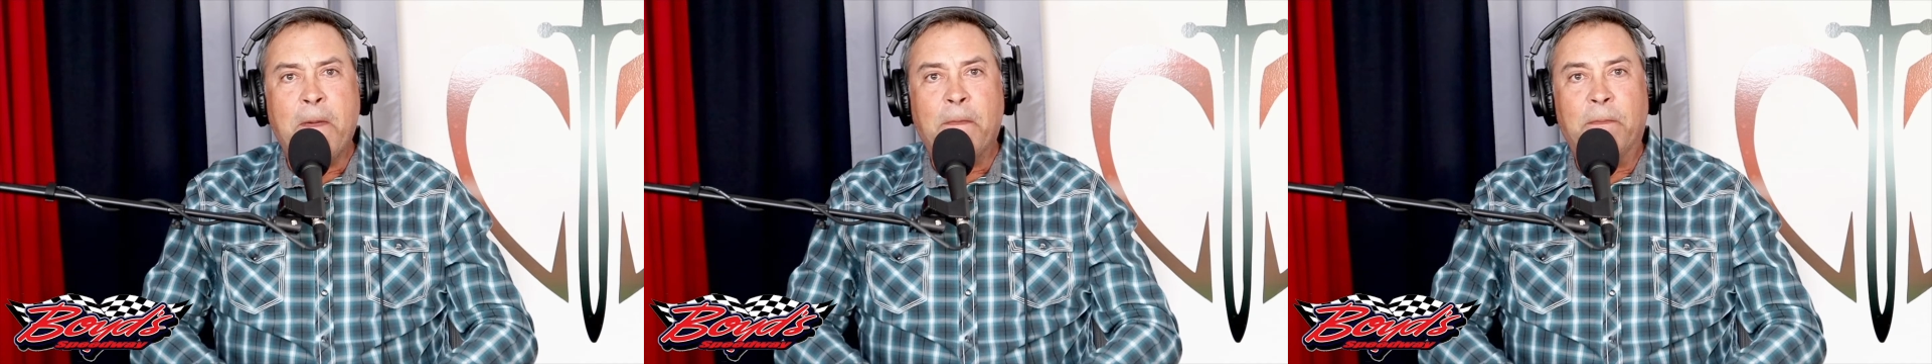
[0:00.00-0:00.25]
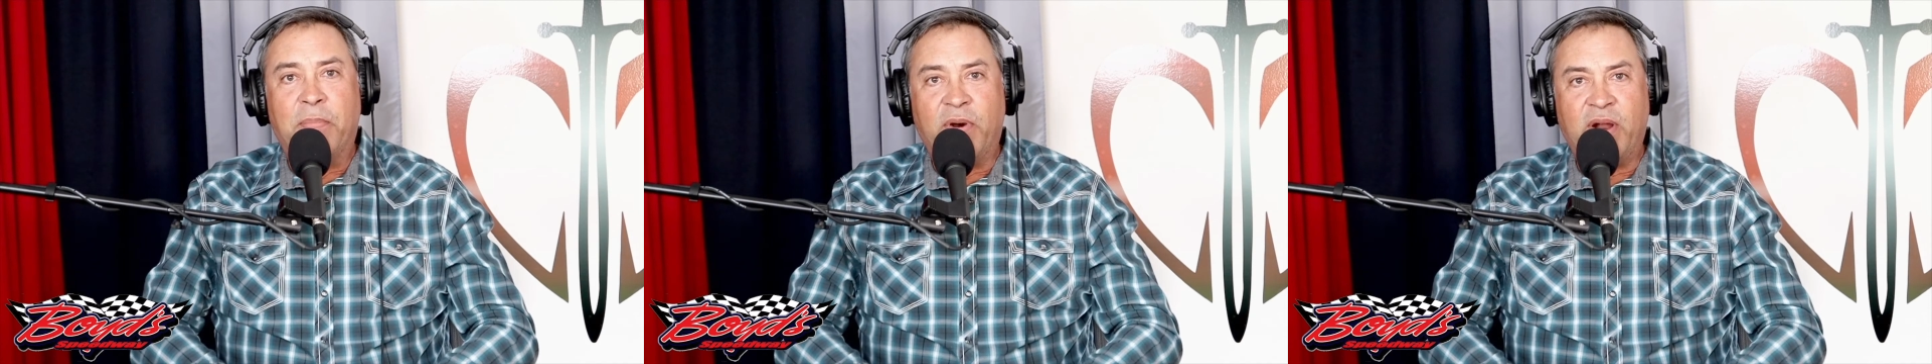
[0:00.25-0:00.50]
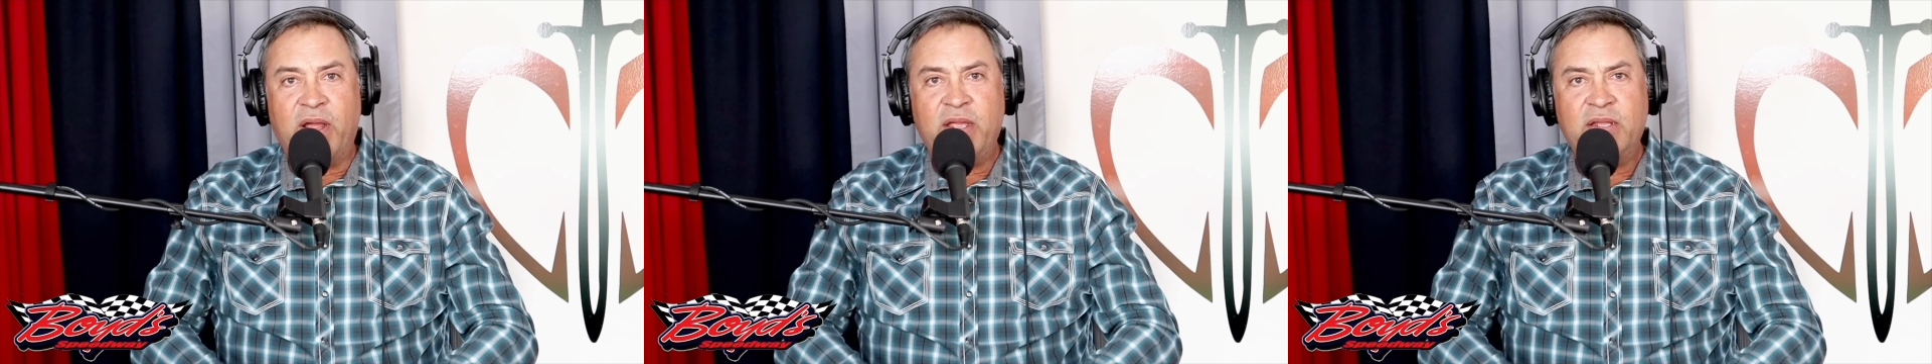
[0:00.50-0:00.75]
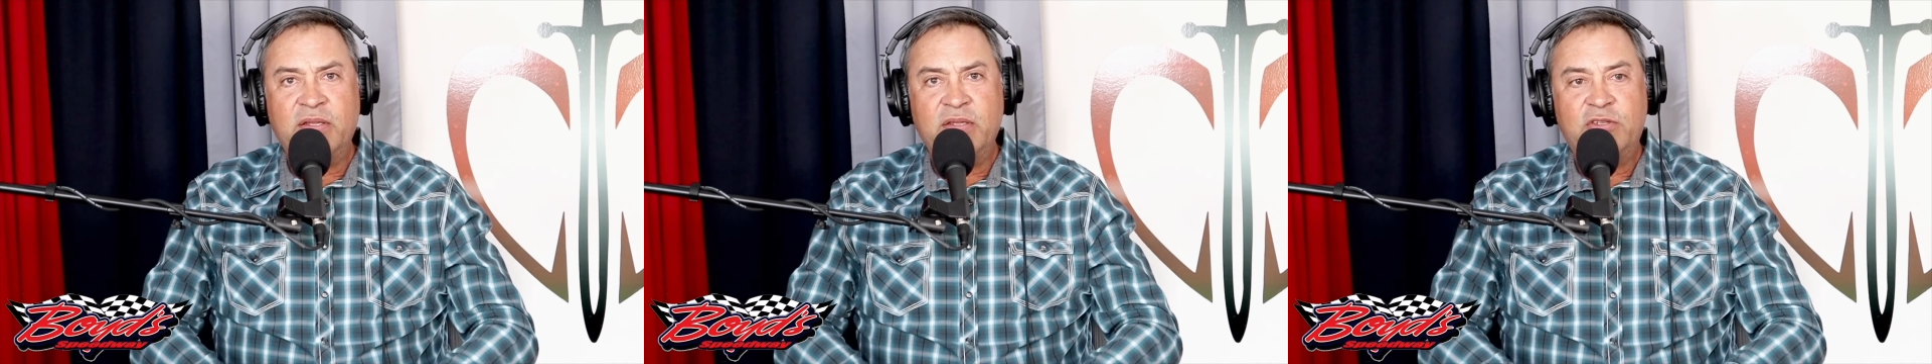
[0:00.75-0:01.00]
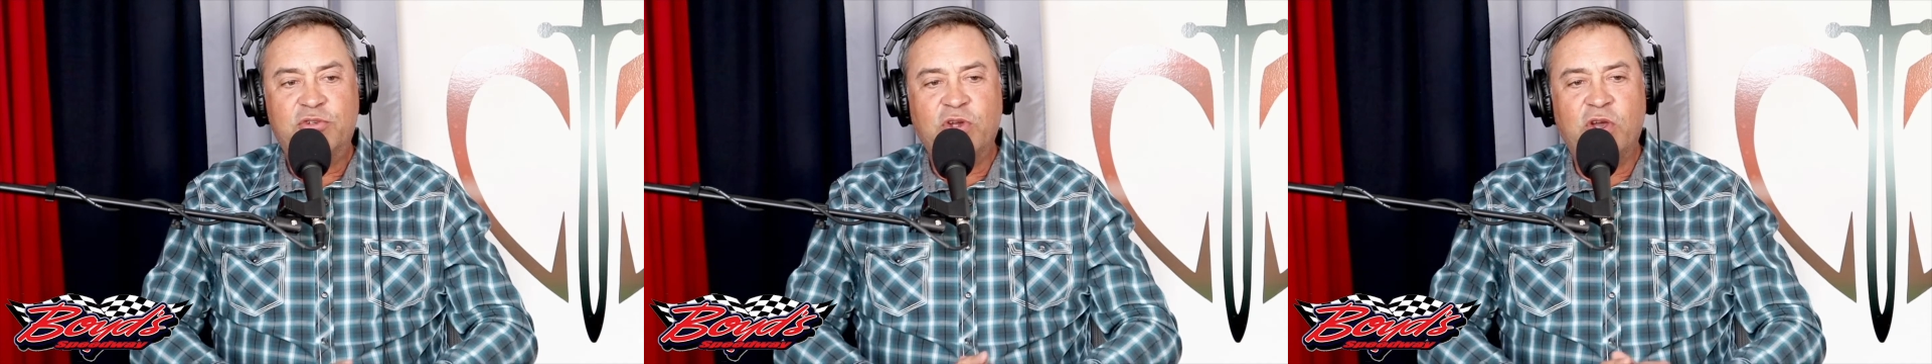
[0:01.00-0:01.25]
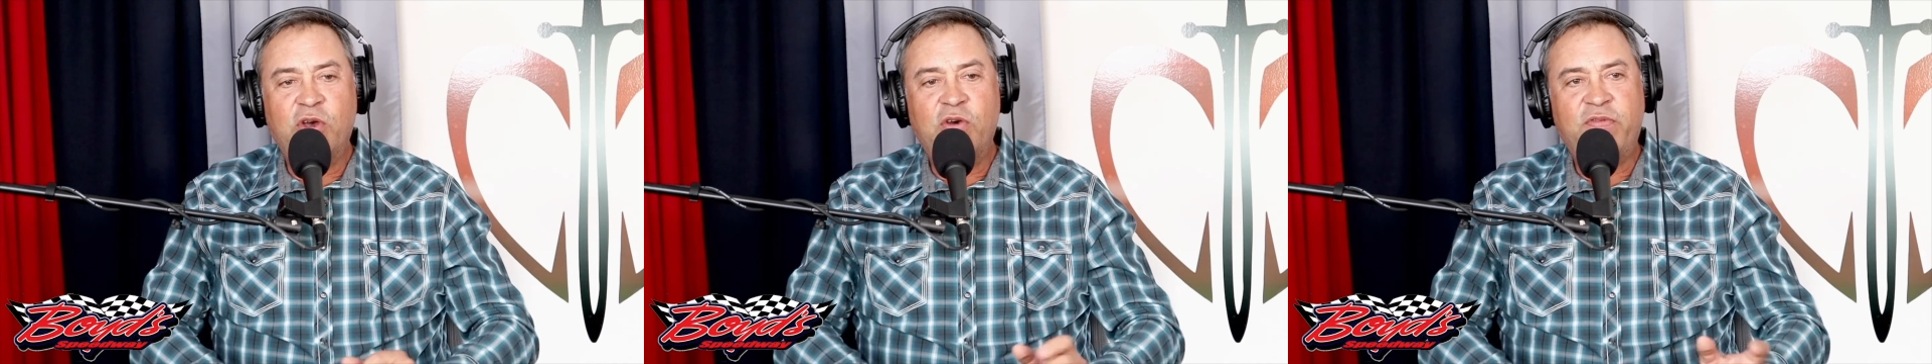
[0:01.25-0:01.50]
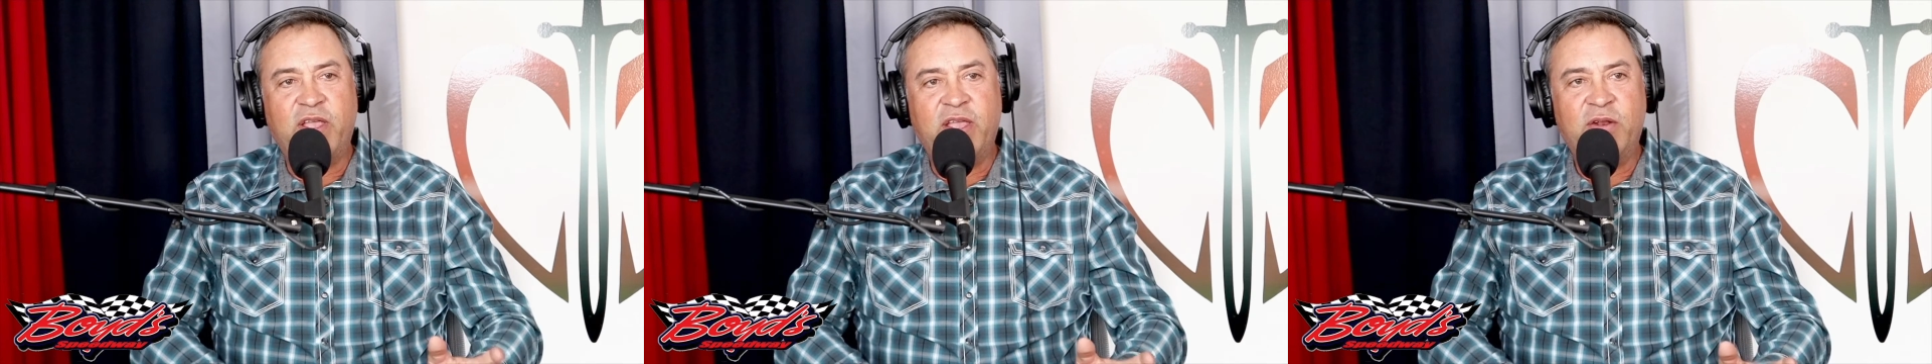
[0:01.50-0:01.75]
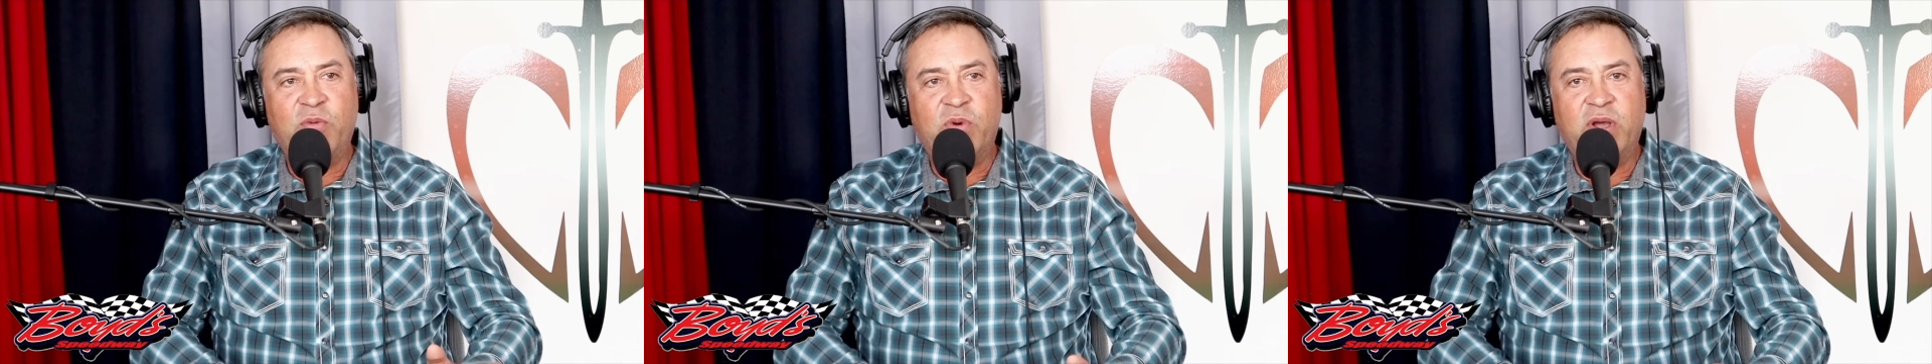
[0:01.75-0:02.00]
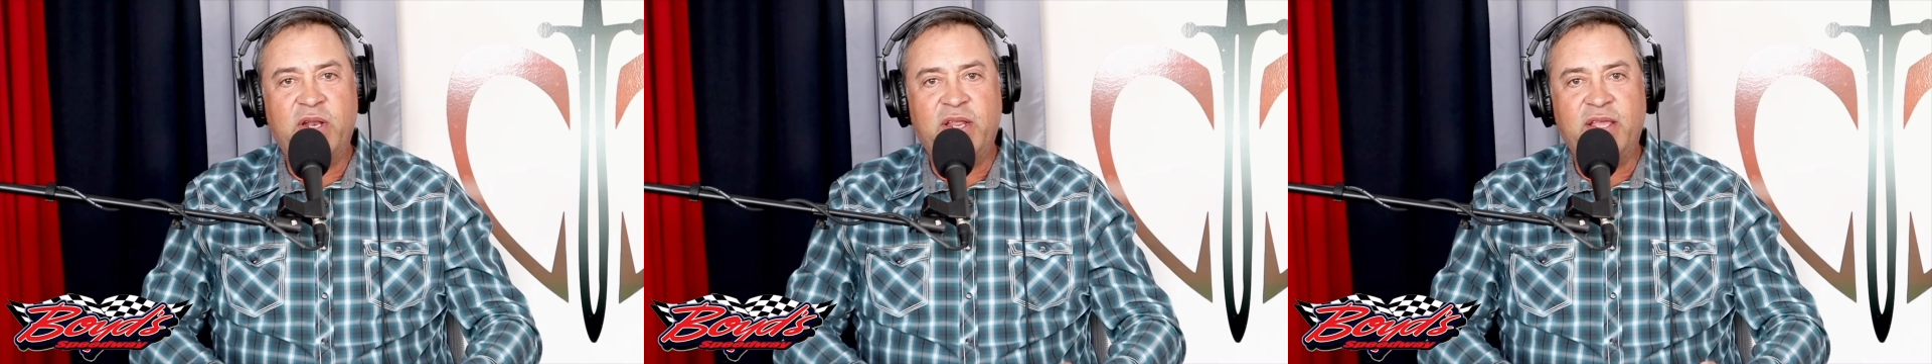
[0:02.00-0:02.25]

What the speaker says: Brian drove in what